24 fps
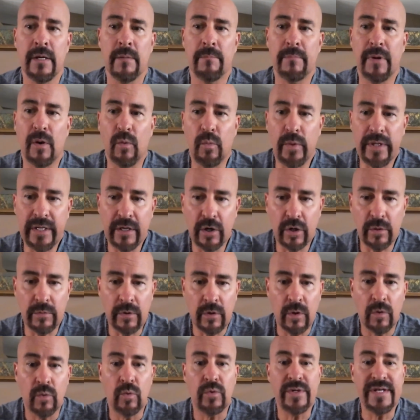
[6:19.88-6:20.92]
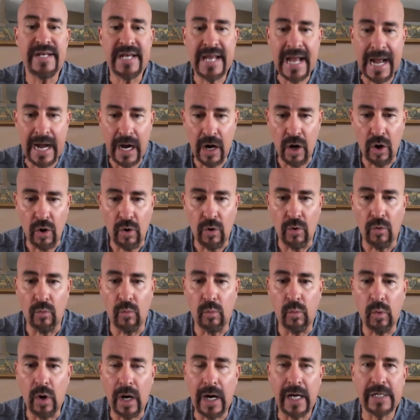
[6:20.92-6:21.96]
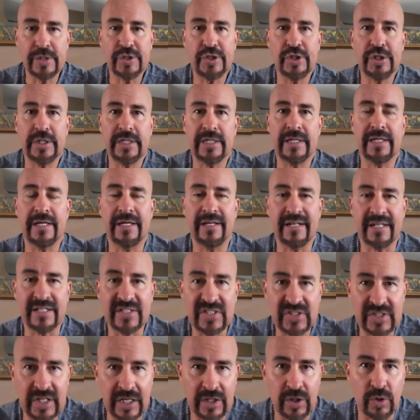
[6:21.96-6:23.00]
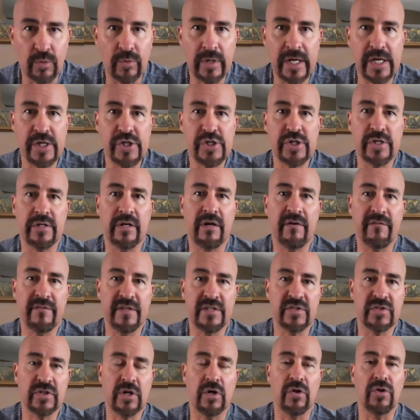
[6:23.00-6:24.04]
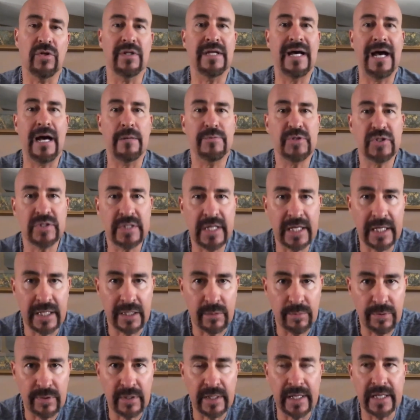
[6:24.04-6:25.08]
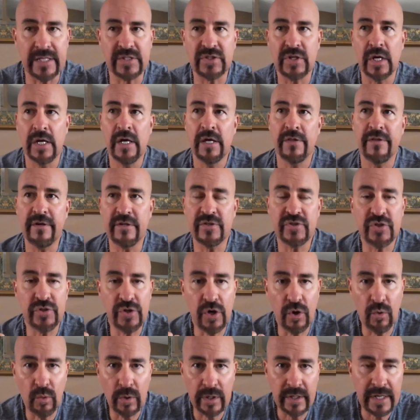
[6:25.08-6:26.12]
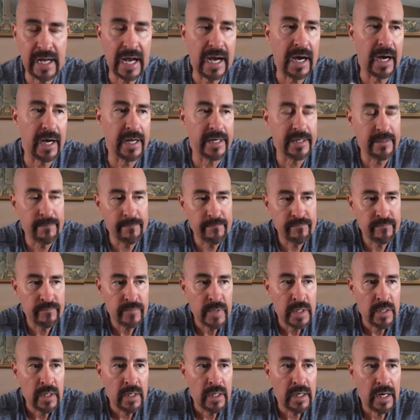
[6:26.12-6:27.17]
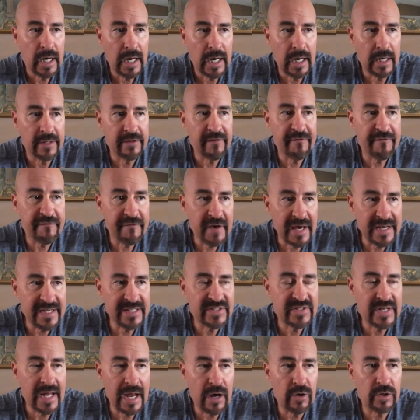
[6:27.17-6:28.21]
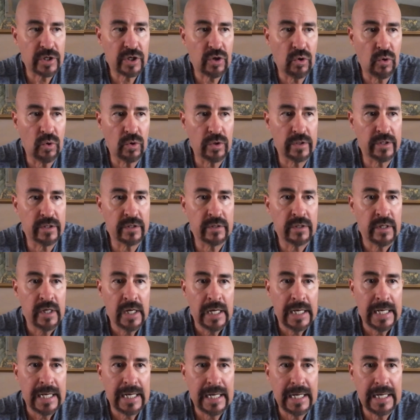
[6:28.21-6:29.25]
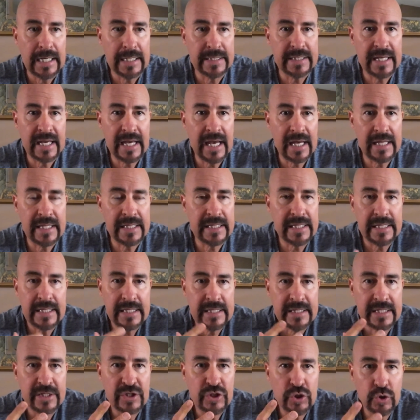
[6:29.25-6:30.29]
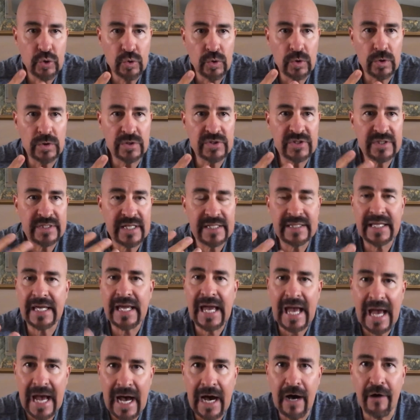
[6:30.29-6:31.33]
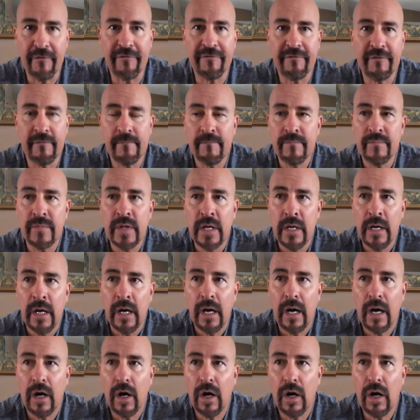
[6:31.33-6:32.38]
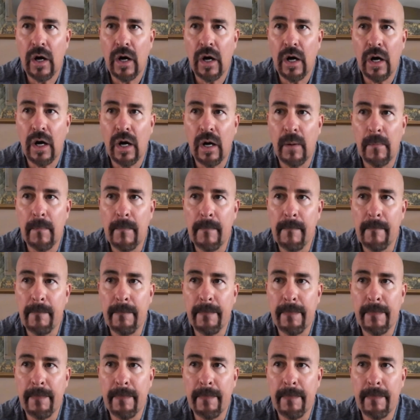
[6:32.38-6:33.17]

but we are now watching an acceleration of this collapse take place. There's nowhere to hide. The Fed is now in a corner. The tools that they have are